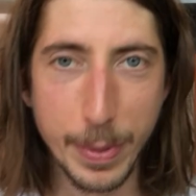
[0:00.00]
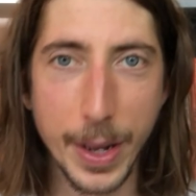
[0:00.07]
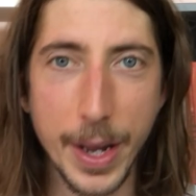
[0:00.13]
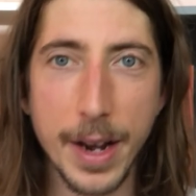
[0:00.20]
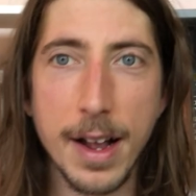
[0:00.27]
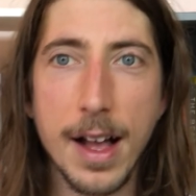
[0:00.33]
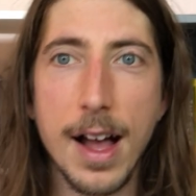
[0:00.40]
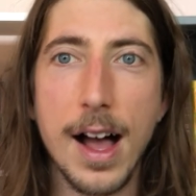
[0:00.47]

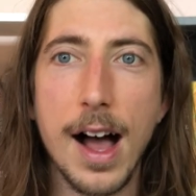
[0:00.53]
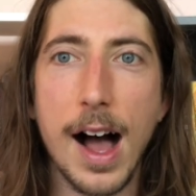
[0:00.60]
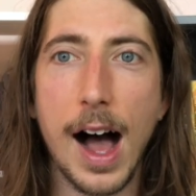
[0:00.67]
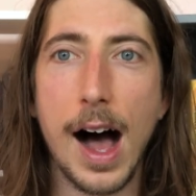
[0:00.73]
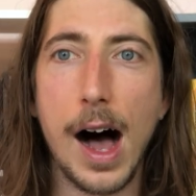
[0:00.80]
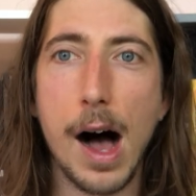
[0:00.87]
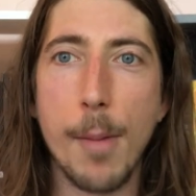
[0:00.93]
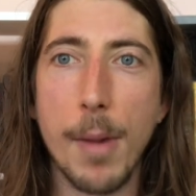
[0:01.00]
But
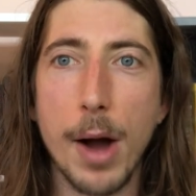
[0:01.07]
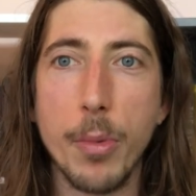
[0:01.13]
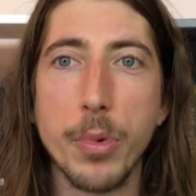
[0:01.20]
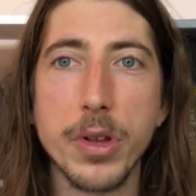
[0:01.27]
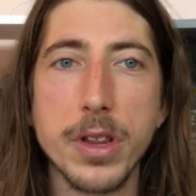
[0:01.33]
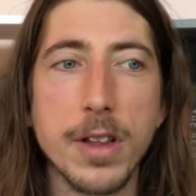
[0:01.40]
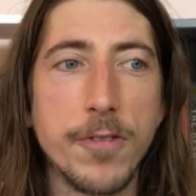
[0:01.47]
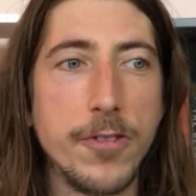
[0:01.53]
I
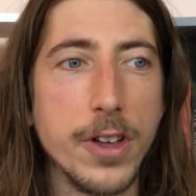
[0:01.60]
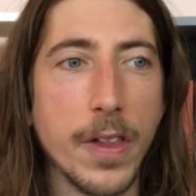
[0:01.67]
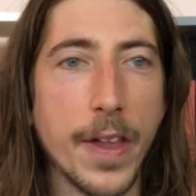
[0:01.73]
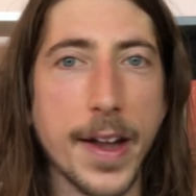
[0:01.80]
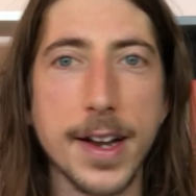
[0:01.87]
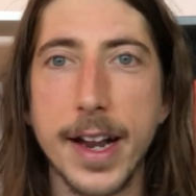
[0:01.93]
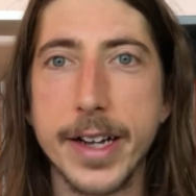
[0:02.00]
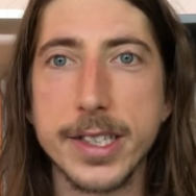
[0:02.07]
really feel
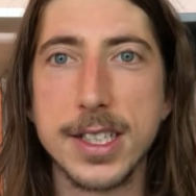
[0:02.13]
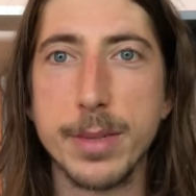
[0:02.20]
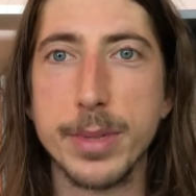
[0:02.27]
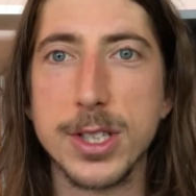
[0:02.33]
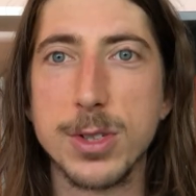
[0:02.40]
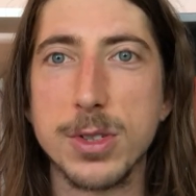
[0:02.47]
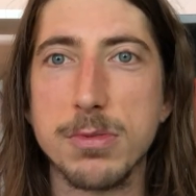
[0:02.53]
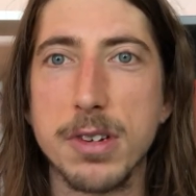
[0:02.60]
like Nasty
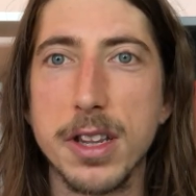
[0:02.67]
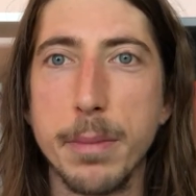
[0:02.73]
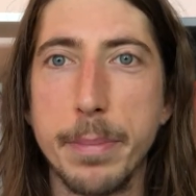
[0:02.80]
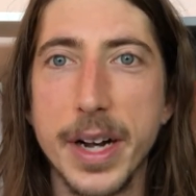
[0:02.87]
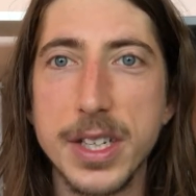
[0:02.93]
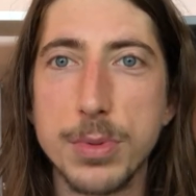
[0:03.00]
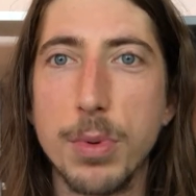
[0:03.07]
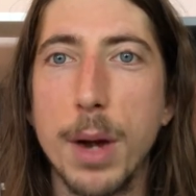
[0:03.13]
Bits was one of the
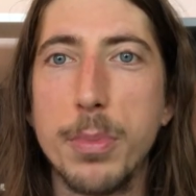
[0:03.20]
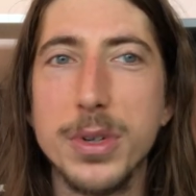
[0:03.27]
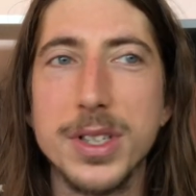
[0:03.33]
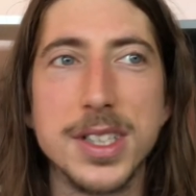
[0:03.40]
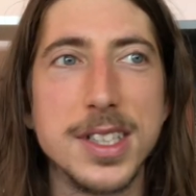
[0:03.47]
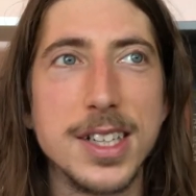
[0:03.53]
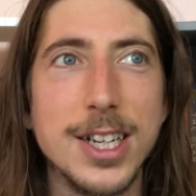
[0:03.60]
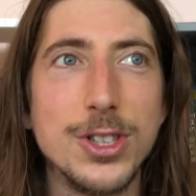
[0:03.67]
best
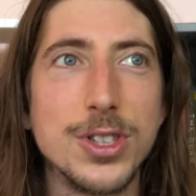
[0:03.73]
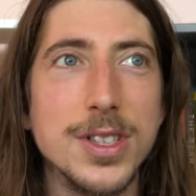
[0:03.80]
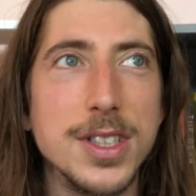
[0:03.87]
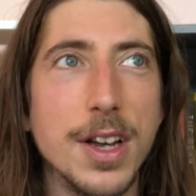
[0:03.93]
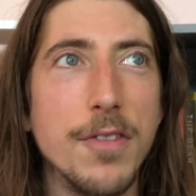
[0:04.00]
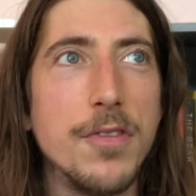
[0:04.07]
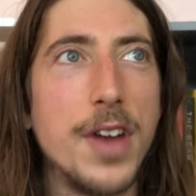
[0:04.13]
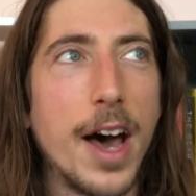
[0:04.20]

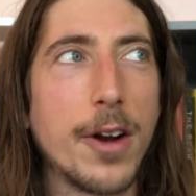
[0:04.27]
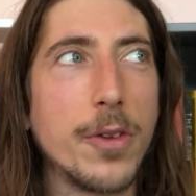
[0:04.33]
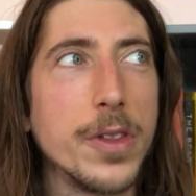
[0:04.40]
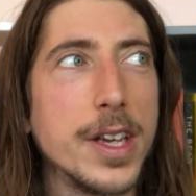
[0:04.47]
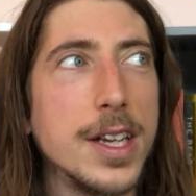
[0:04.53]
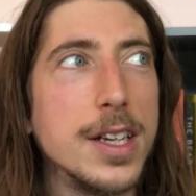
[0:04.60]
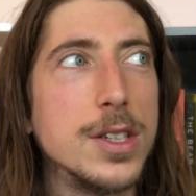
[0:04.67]
representations of not only